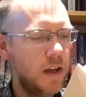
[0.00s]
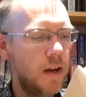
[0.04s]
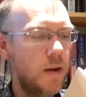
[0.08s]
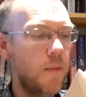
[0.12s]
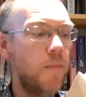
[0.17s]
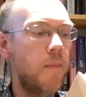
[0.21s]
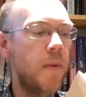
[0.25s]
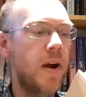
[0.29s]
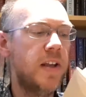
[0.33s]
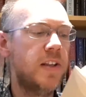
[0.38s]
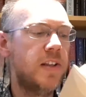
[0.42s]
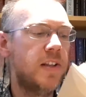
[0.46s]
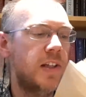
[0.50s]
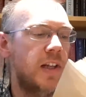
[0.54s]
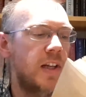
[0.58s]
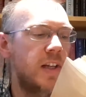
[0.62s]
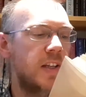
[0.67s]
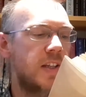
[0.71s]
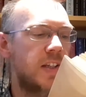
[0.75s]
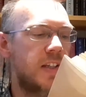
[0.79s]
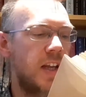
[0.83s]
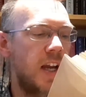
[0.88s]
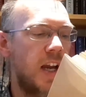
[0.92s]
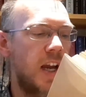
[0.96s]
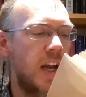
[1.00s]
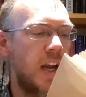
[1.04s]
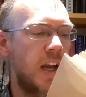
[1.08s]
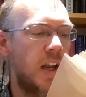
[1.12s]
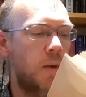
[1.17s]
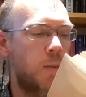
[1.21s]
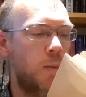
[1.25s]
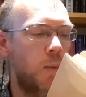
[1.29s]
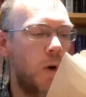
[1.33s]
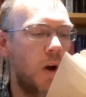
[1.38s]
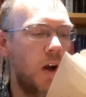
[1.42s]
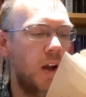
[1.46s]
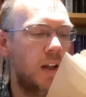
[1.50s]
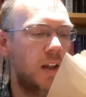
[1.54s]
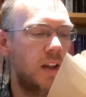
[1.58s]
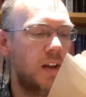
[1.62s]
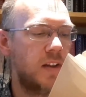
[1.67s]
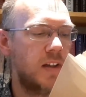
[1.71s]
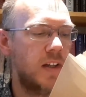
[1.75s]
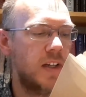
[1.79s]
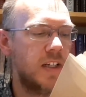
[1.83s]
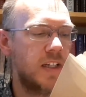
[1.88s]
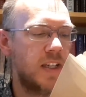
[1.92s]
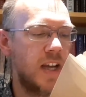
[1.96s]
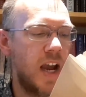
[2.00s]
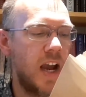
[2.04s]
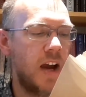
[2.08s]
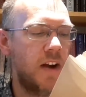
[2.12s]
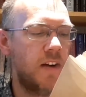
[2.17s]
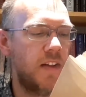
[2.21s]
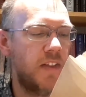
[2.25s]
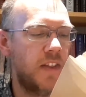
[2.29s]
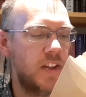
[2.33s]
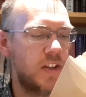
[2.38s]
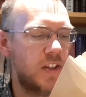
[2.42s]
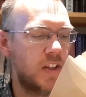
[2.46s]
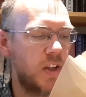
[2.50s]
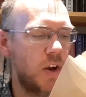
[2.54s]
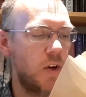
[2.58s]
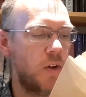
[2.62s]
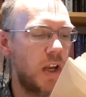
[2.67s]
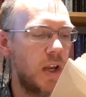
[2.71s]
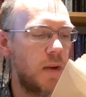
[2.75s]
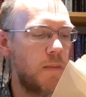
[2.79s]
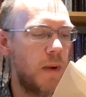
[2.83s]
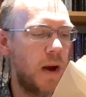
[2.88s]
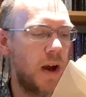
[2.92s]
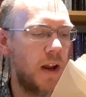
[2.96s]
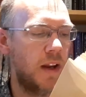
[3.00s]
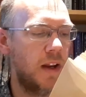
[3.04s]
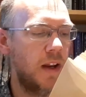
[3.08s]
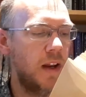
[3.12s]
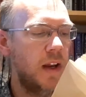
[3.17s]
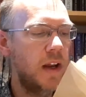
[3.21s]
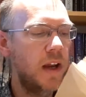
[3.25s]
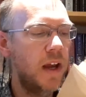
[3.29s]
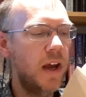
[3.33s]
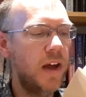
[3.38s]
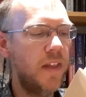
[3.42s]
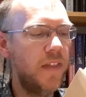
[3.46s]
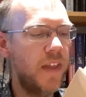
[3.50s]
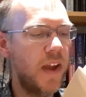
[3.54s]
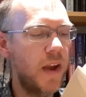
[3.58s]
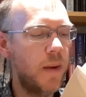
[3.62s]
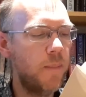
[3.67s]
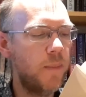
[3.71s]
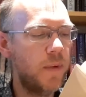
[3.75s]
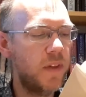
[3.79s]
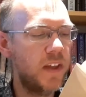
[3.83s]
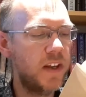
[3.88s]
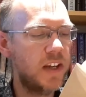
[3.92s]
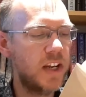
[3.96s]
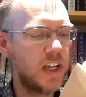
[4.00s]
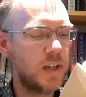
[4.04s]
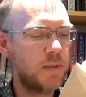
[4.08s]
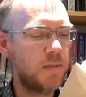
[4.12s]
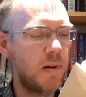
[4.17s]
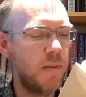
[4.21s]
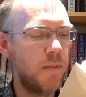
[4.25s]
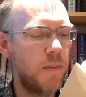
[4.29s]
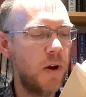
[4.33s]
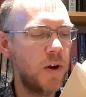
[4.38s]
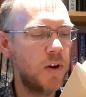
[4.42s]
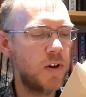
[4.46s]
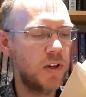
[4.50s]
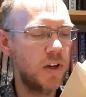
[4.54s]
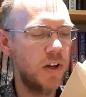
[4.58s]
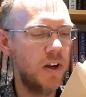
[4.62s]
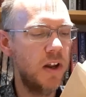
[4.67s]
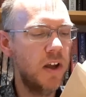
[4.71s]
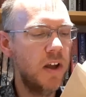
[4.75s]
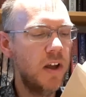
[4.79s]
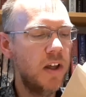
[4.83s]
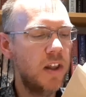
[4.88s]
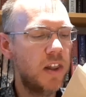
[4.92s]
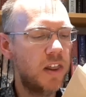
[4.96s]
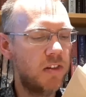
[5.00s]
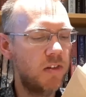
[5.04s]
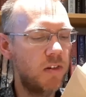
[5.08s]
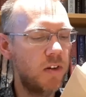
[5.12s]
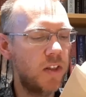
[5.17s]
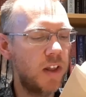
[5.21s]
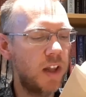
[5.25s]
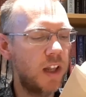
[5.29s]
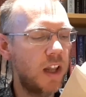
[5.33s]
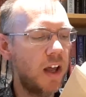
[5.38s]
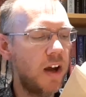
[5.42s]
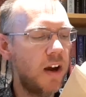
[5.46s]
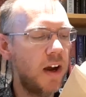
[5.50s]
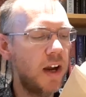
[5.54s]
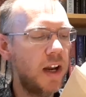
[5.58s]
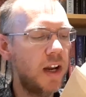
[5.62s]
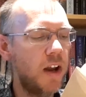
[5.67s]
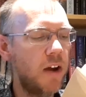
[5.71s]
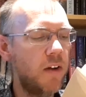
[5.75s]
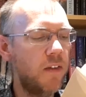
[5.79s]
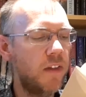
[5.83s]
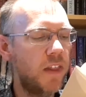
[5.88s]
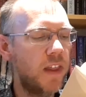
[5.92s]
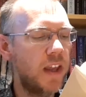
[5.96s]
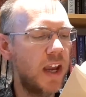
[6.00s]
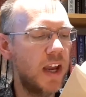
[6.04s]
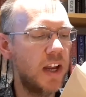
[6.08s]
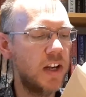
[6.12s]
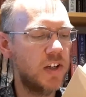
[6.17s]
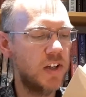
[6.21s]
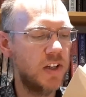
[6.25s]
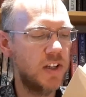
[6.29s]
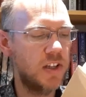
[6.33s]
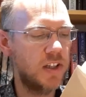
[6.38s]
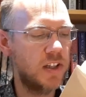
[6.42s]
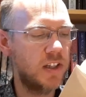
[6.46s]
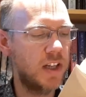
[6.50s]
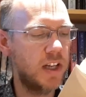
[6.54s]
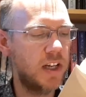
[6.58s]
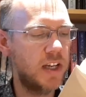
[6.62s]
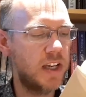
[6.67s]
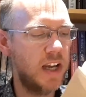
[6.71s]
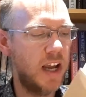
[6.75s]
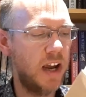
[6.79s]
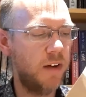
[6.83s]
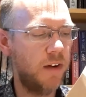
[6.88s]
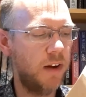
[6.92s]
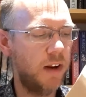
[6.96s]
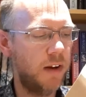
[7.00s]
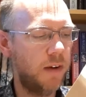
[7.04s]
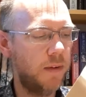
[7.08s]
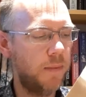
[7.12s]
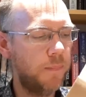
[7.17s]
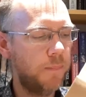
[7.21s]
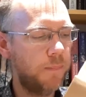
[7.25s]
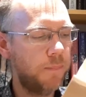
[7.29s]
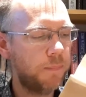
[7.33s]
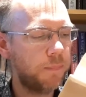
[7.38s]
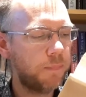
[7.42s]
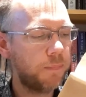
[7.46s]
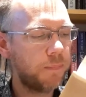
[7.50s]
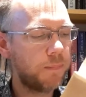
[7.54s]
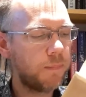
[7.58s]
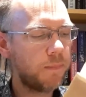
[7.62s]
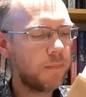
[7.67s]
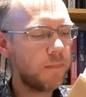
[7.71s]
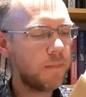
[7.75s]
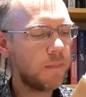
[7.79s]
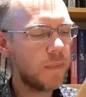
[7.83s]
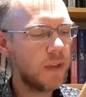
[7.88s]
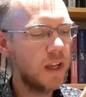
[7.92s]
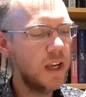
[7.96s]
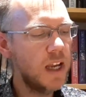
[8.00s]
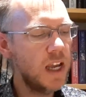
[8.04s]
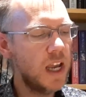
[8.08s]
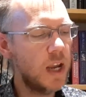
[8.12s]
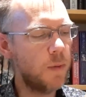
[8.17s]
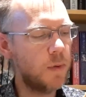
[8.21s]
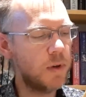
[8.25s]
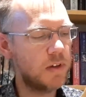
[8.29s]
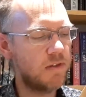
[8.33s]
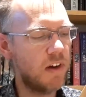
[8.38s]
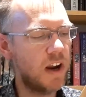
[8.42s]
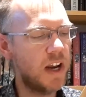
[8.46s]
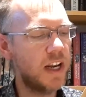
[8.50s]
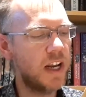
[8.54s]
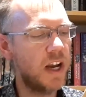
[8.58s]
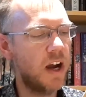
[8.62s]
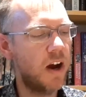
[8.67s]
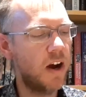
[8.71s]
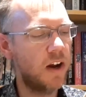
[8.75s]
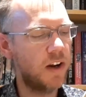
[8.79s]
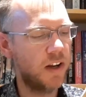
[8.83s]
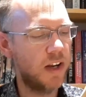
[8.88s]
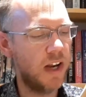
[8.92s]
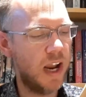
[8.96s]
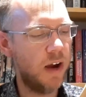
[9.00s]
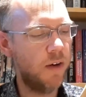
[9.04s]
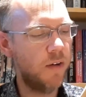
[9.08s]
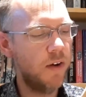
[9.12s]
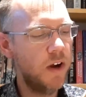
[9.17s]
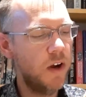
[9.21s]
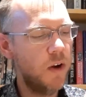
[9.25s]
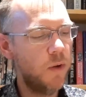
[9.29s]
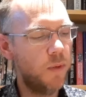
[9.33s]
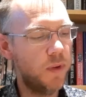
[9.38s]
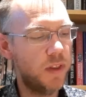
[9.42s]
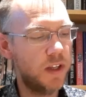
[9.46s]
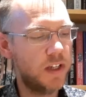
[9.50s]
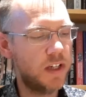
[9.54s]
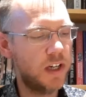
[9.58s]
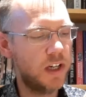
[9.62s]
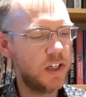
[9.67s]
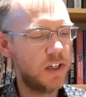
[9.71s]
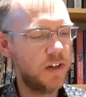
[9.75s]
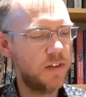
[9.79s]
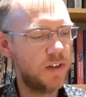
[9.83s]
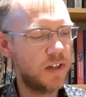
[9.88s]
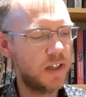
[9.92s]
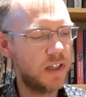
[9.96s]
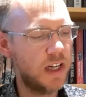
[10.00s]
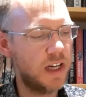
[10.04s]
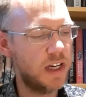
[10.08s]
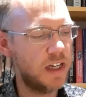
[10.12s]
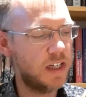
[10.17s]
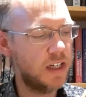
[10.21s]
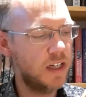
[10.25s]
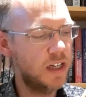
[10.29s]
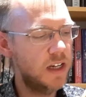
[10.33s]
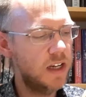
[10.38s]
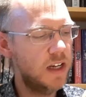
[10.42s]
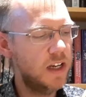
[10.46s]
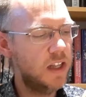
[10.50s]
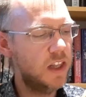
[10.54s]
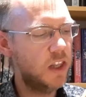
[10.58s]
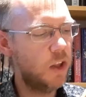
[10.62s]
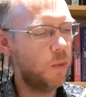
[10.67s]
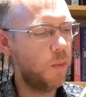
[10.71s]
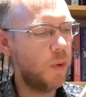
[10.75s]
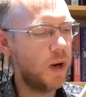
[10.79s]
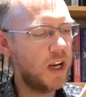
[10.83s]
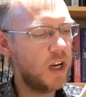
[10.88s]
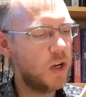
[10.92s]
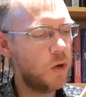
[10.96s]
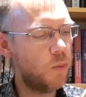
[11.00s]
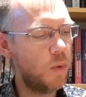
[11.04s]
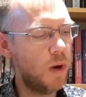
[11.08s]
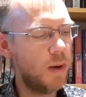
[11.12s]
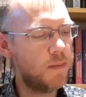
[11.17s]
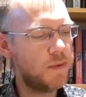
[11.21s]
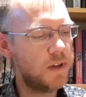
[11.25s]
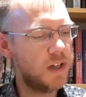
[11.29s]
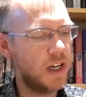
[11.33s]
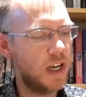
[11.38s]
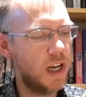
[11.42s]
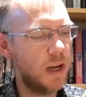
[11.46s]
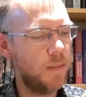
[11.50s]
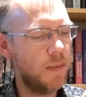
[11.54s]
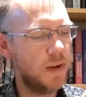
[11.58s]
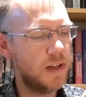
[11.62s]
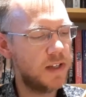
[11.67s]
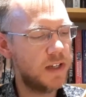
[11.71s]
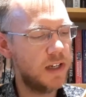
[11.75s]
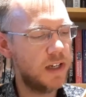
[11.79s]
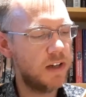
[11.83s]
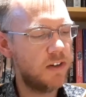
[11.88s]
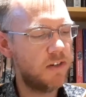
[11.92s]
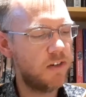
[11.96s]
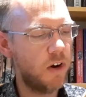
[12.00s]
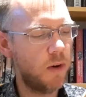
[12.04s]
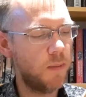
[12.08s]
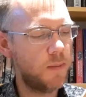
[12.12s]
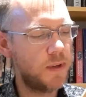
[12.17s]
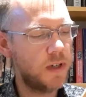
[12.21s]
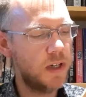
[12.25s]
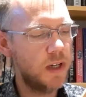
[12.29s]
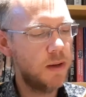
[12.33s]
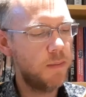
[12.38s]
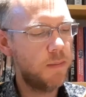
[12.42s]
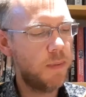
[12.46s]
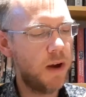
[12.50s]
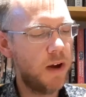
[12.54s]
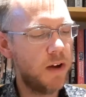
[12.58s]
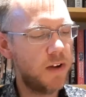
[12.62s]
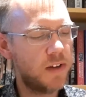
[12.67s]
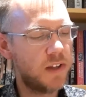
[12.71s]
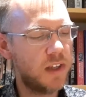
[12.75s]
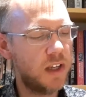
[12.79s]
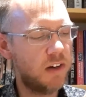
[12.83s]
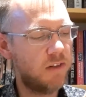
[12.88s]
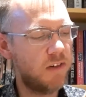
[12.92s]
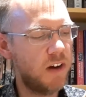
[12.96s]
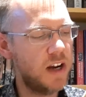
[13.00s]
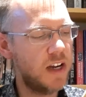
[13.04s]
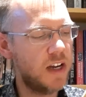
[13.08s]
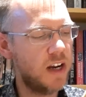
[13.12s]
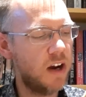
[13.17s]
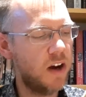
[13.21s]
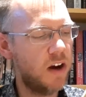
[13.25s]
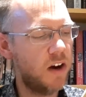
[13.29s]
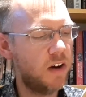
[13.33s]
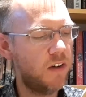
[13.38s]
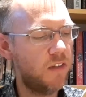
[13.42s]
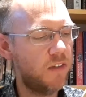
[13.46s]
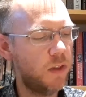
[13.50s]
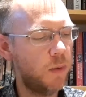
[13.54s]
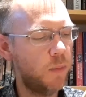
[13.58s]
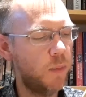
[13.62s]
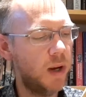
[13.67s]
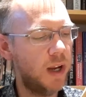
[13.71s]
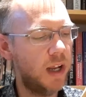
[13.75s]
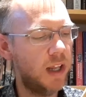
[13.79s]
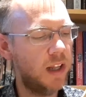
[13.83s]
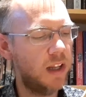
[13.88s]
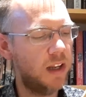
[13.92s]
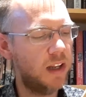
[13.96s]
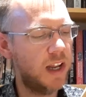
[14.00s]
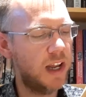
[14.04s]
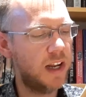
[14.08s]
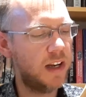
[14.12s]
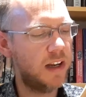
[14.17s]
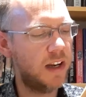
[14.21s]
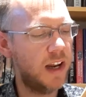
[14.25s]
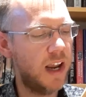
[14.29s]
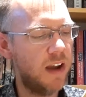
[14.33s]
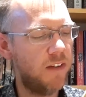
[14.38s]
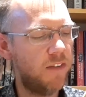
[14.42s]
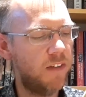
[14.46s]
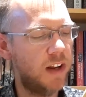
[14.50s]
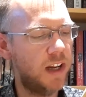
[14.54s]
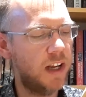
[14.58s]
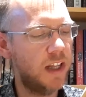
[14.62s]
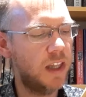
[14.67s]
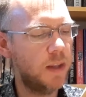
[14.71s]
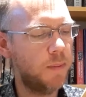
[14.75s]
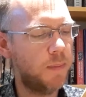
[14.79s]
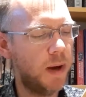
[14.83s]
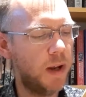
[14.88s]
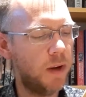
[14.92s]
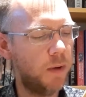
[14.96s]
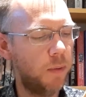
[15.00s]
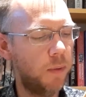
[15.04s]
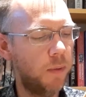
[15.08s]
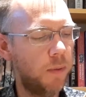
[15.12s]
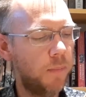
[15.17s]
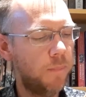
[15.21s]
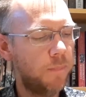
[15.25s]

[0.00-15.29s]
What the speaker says: Masklin stared wordlessly down at the soaking mud, and then, with a desperate motion, threw the line over the edge and slid down it. It was raining harder now, with a touch of sleet. The wind whipped at him as he dropped past the great arc of the wheel and landed heavily in the puddle.